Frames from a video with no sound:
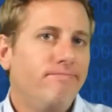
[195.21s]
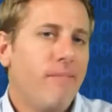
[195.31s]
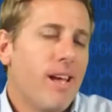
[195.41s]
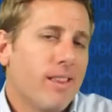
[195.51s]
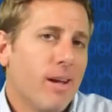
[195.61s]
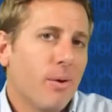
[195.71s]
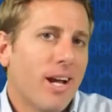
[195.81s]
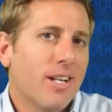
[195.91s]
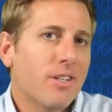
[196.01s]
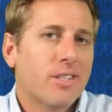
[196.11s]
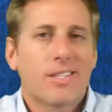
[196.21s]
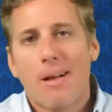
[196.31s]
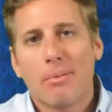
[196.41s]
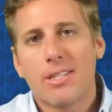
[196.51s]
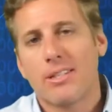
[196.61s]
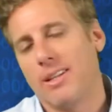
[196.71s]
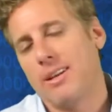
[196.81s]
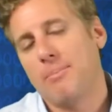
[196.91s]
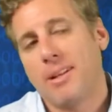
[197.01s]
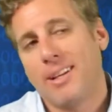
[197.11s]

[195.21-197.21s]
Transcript: they would kind of just stop listening. They'd be